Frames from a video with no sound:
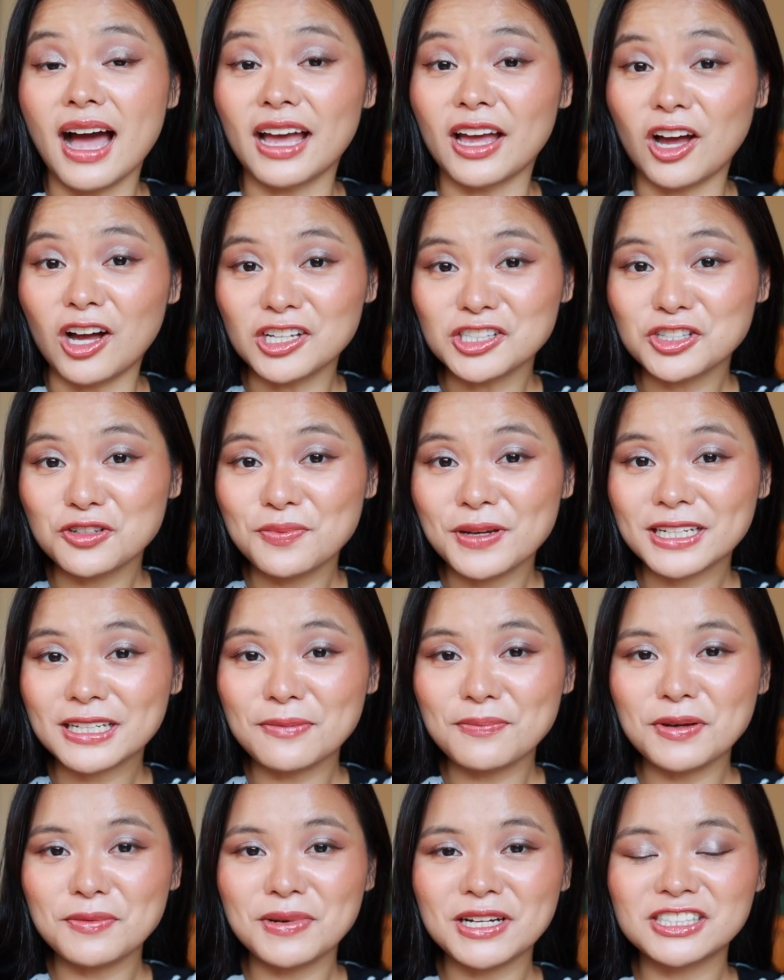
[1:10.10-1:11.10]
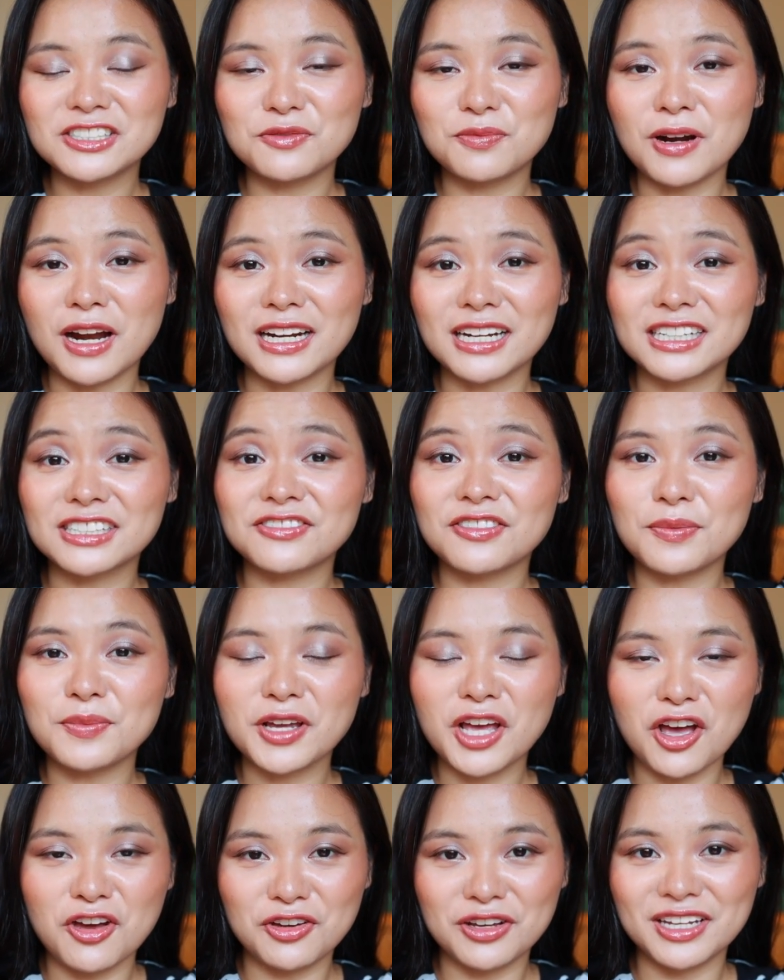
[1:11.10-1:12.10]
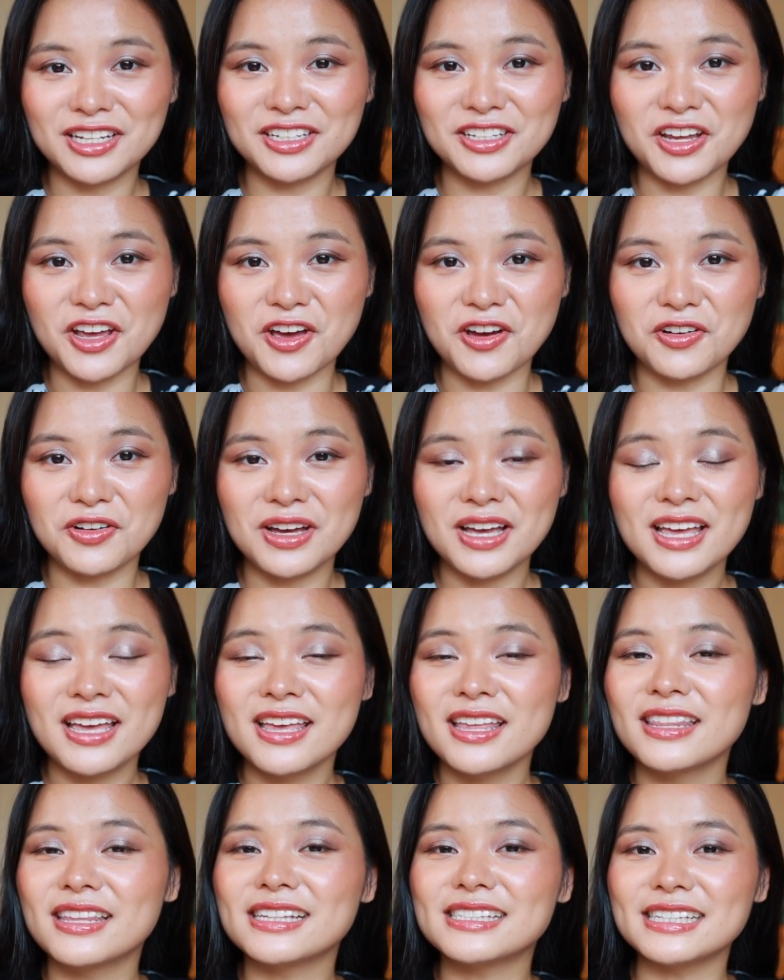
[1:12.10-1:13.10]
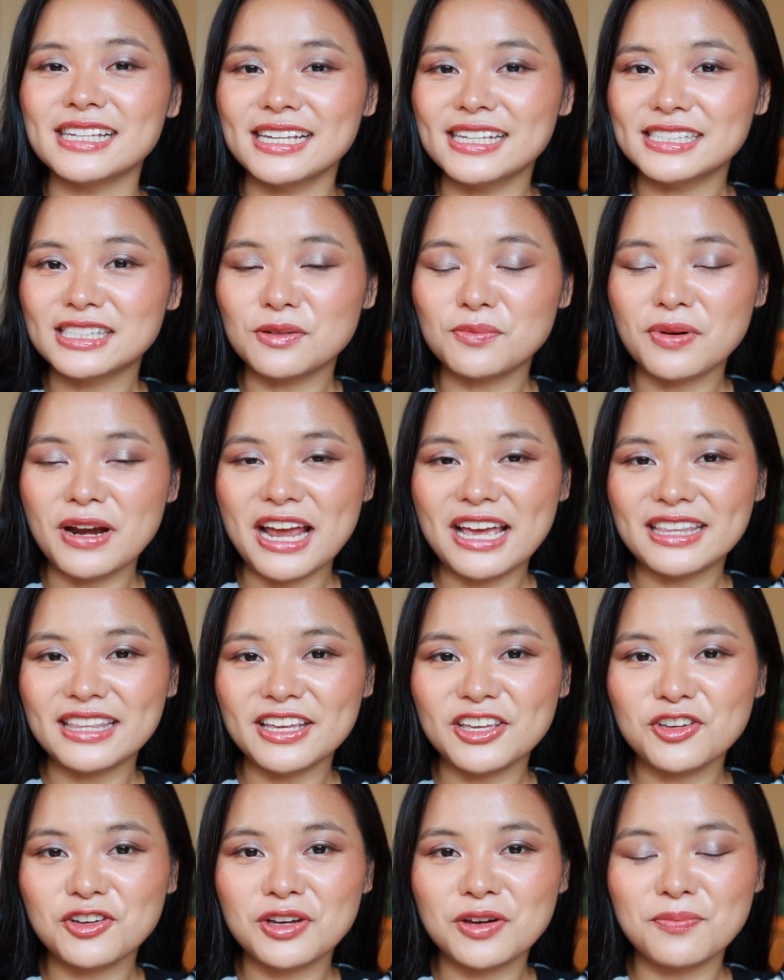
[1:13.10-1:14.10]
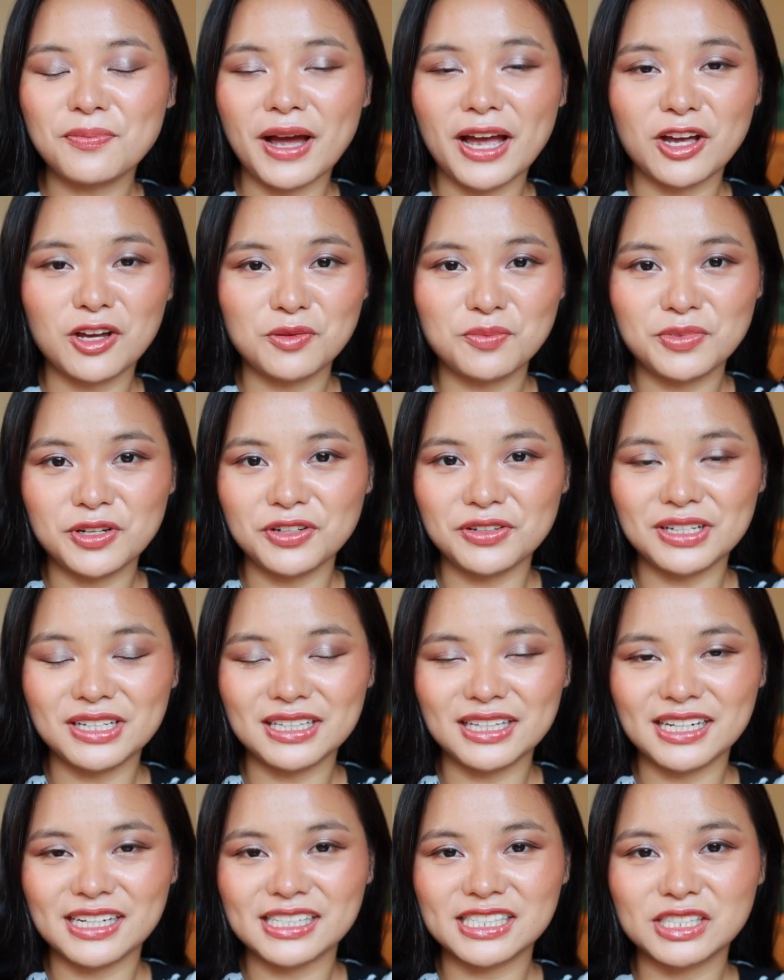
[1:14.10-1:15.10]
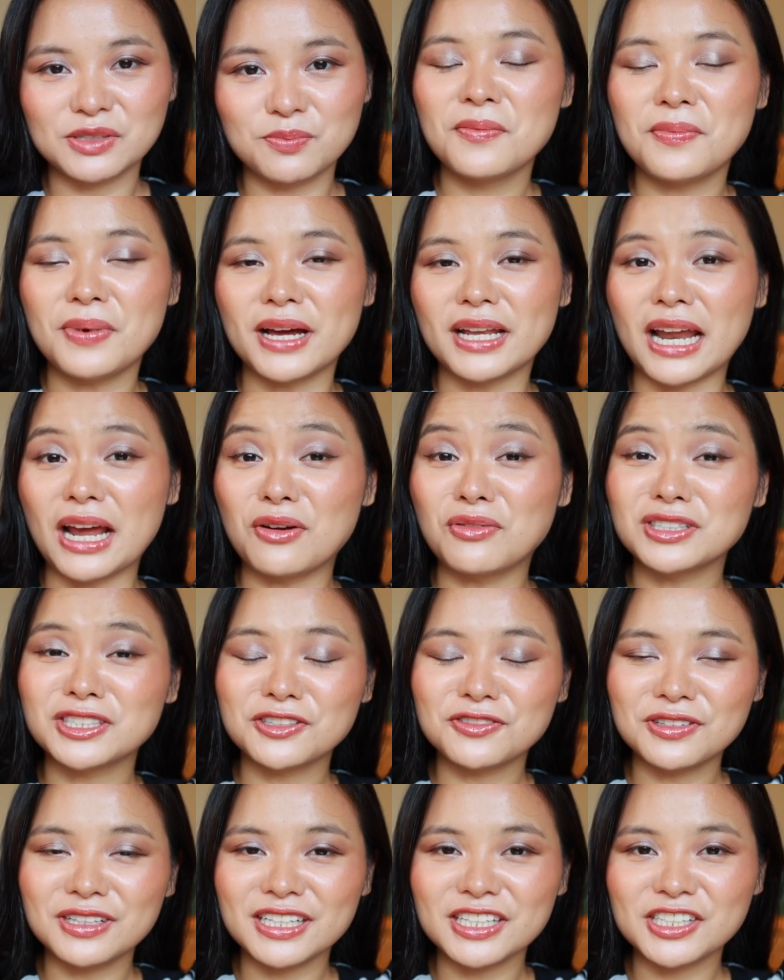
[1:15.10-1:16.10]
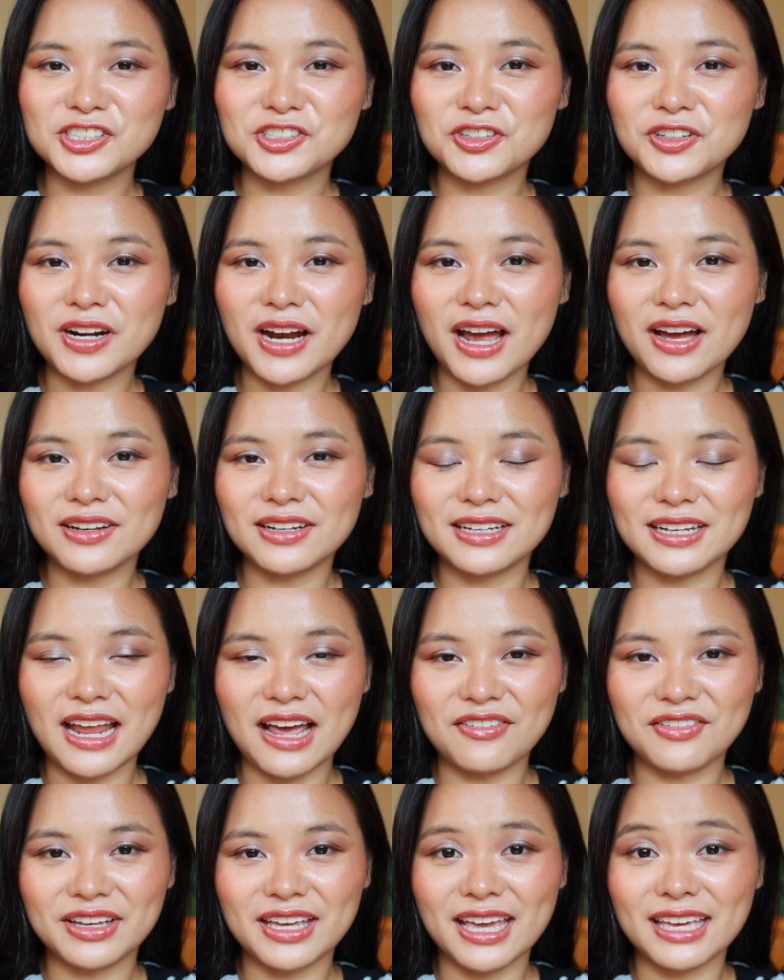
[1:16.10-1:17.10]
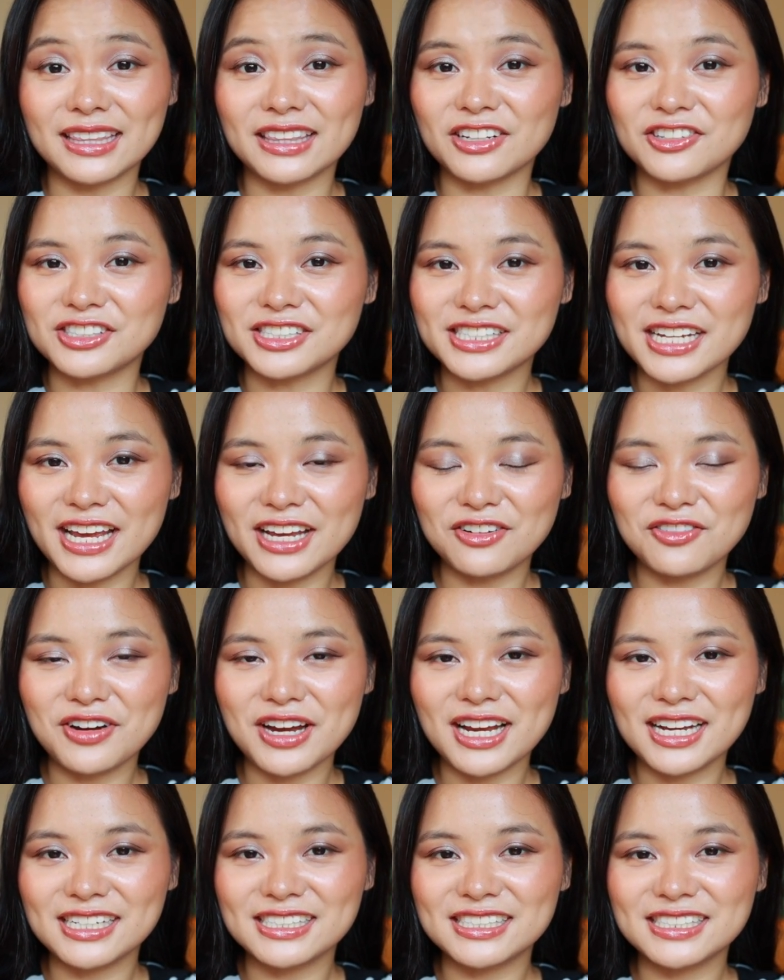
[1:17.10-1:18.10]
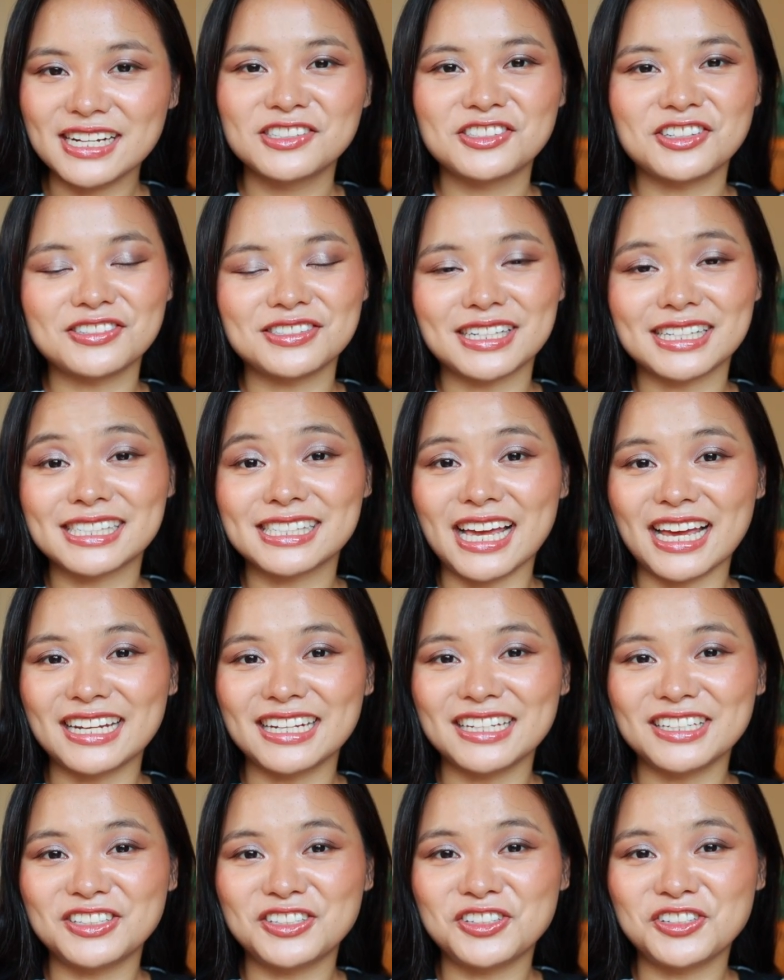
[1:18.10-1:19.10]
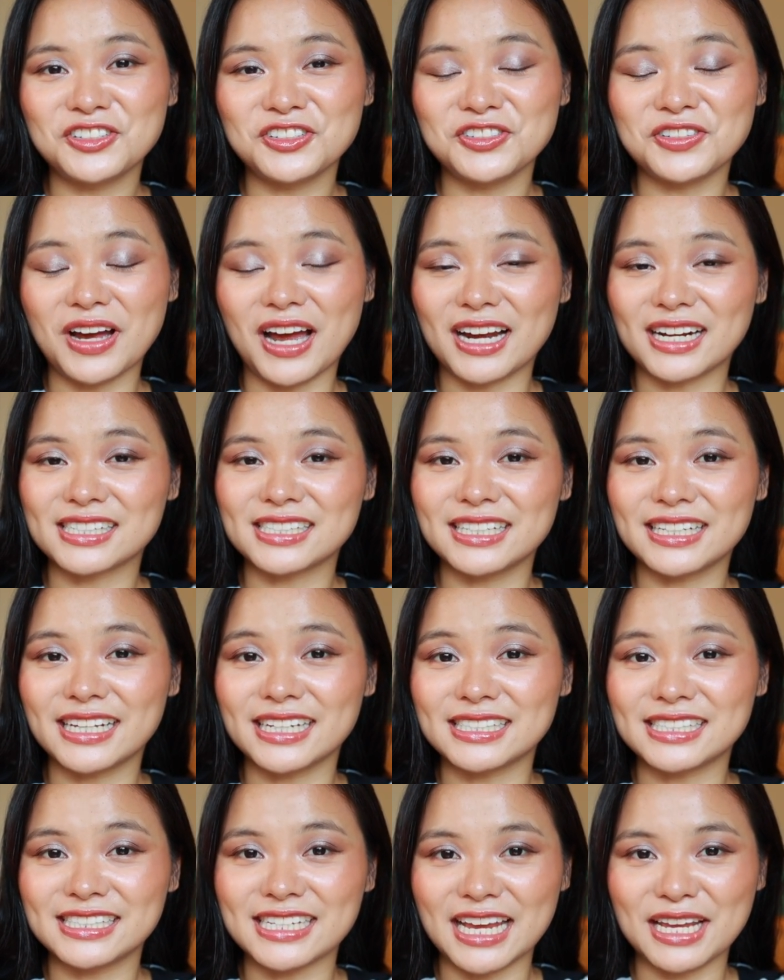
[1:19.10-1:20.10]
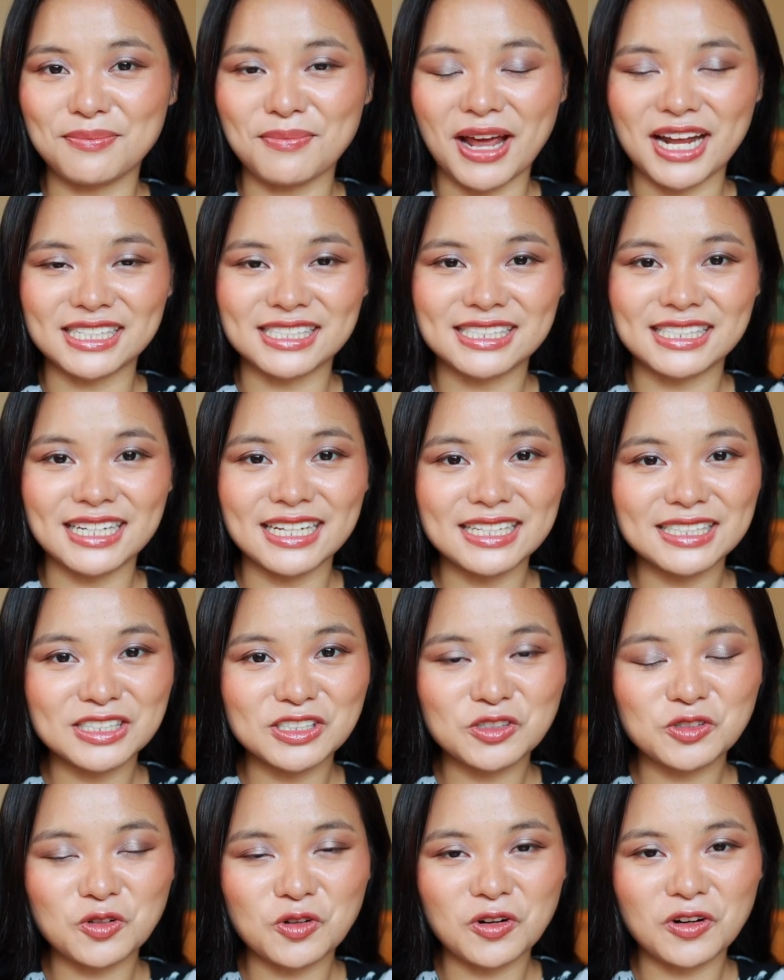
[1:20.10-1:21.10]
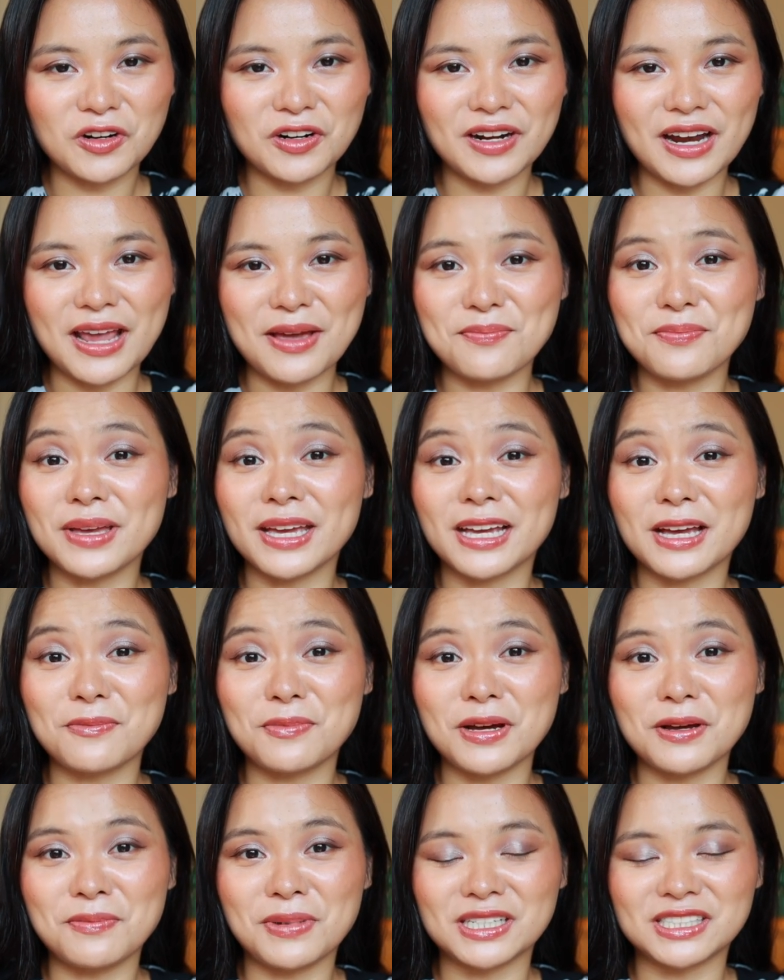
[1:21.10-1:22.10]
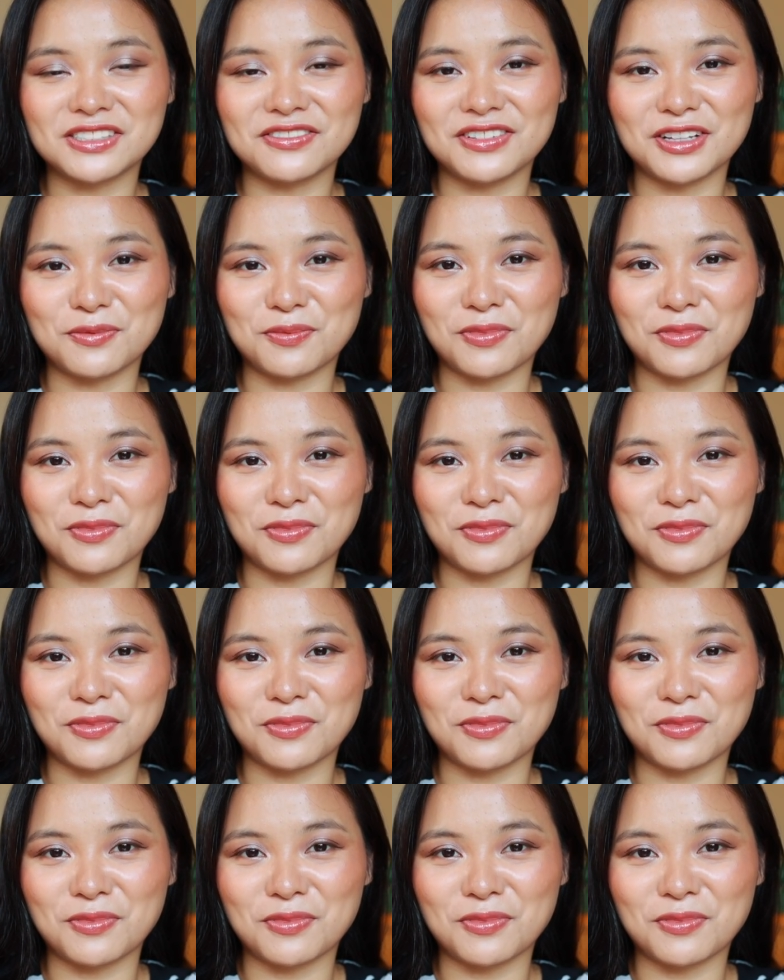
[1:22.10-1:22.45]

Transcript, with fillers: I also picked up a bunch of products from Koh Gen Do. This is a brand that you can buy on Beautylish, but I wasn't really sure how to navigate their shade range, so I was excited to actually get shade matched in store and pick up a bunch of their